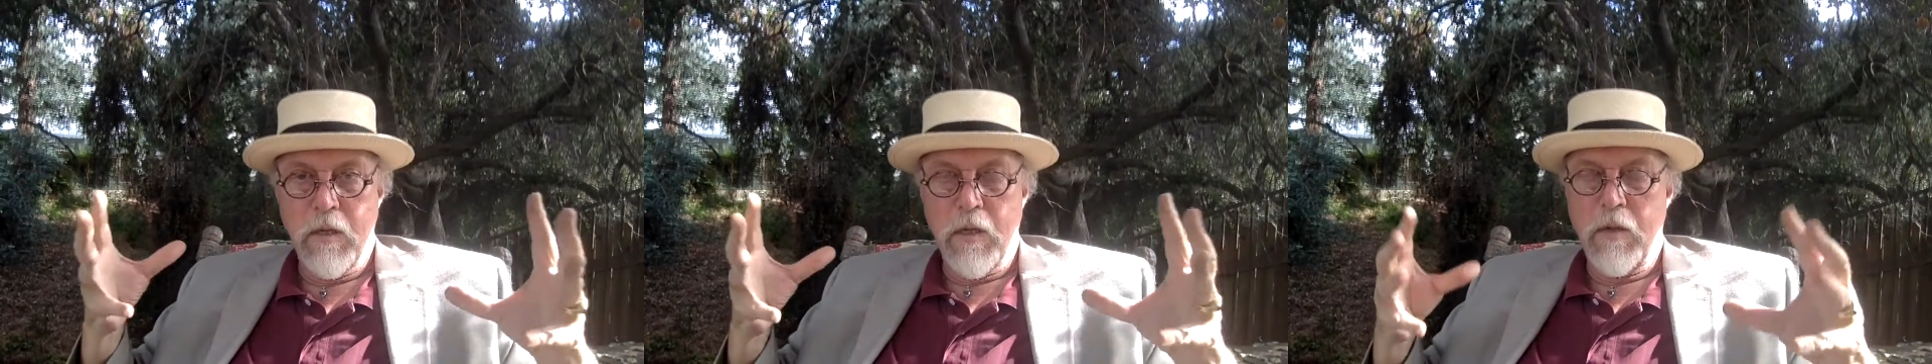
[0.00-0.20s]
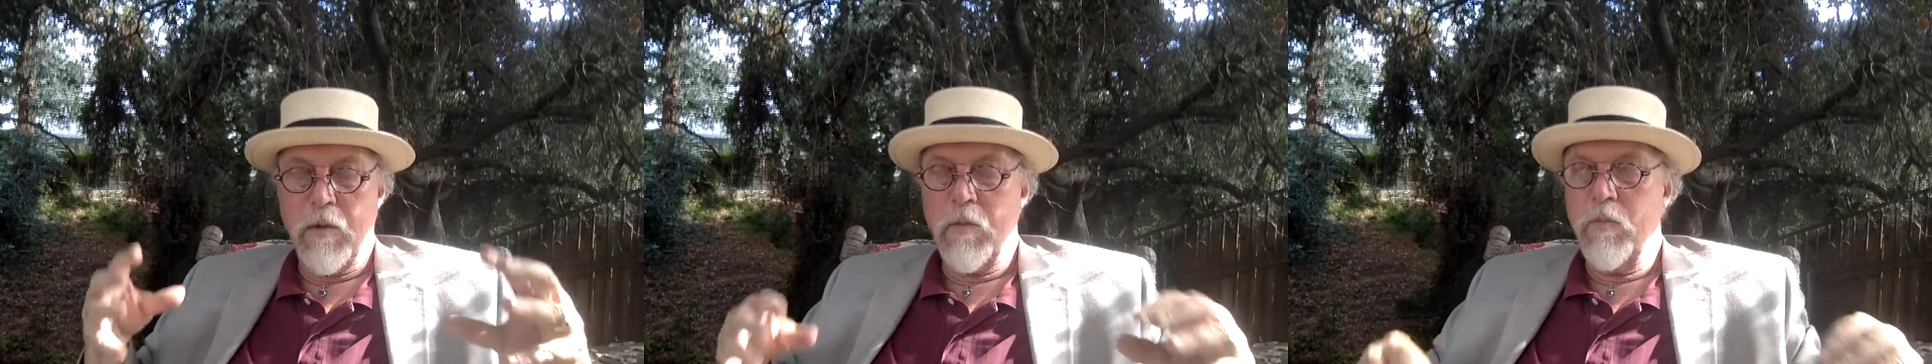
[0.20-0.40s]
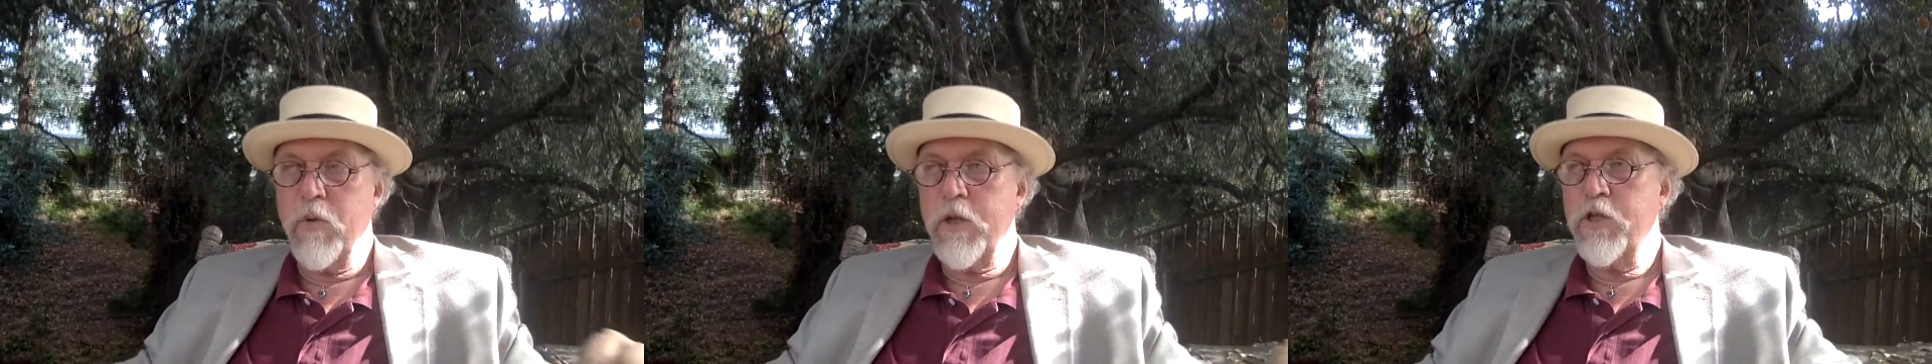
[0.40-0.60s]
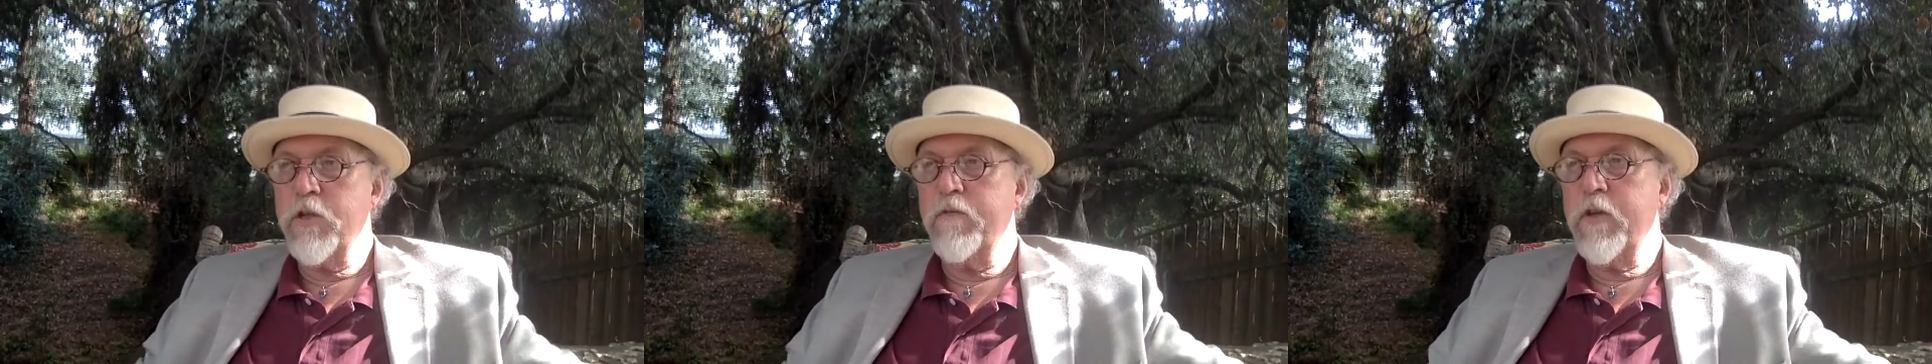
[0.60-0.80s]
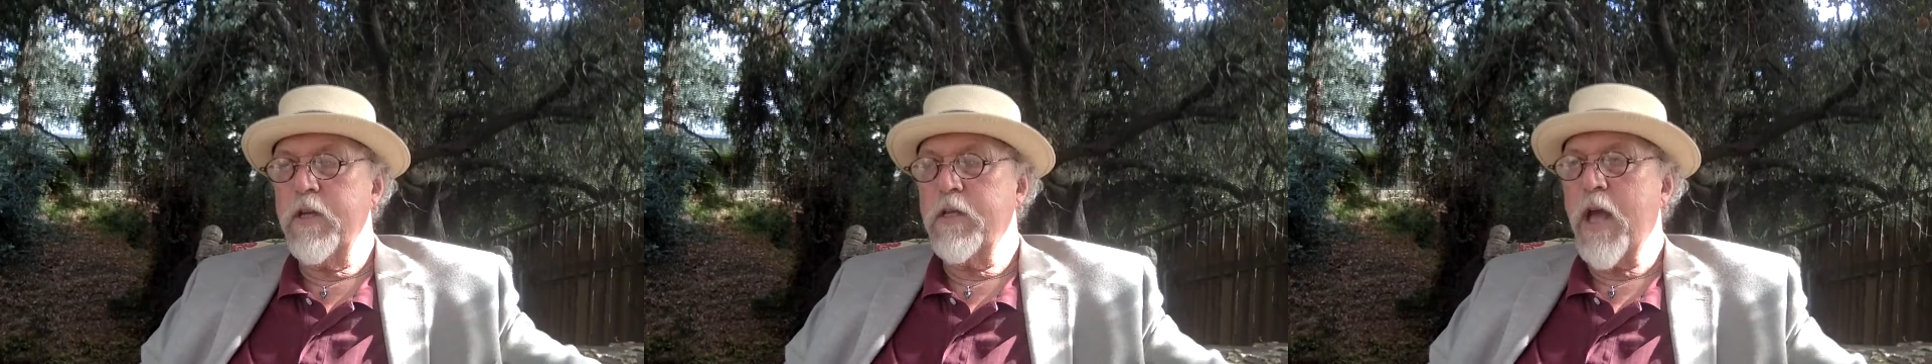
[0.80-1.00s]
a breach
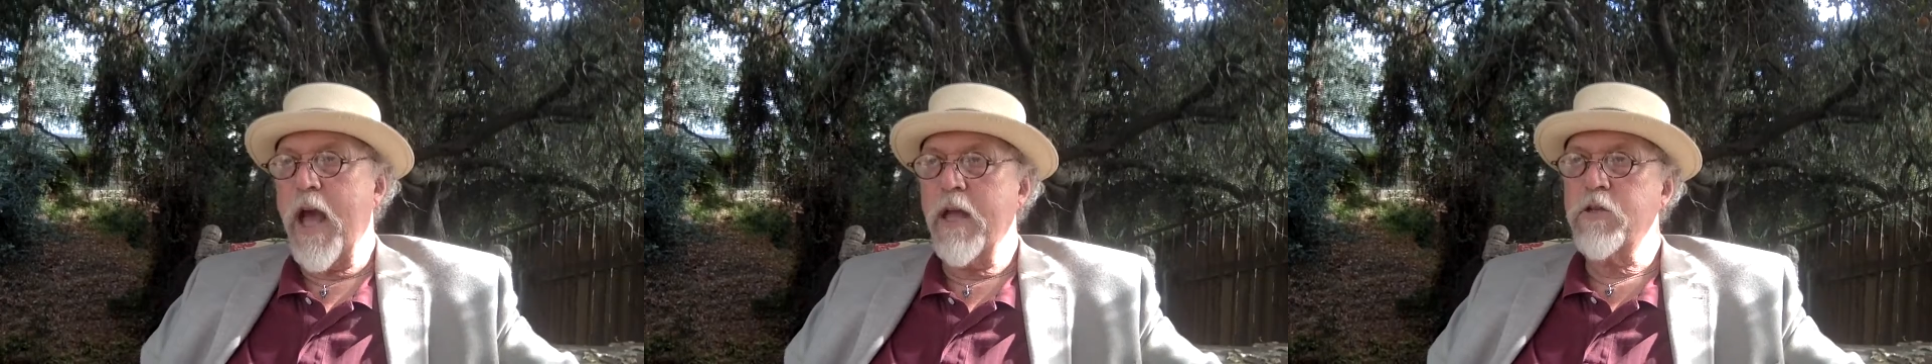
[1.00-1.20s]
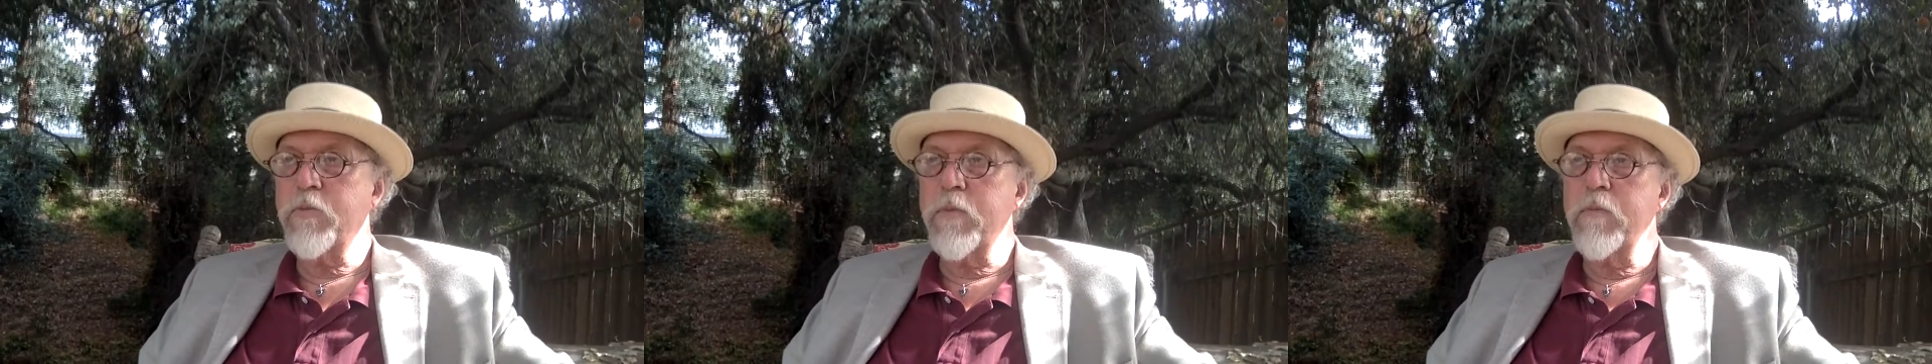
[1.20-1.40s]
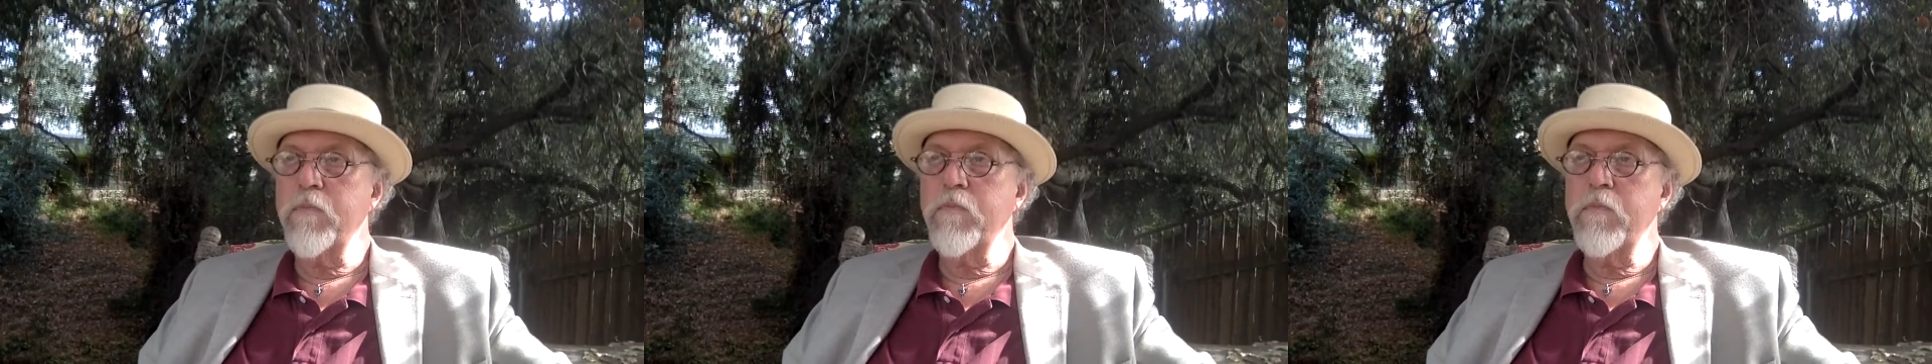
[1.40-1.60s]
of the attachment.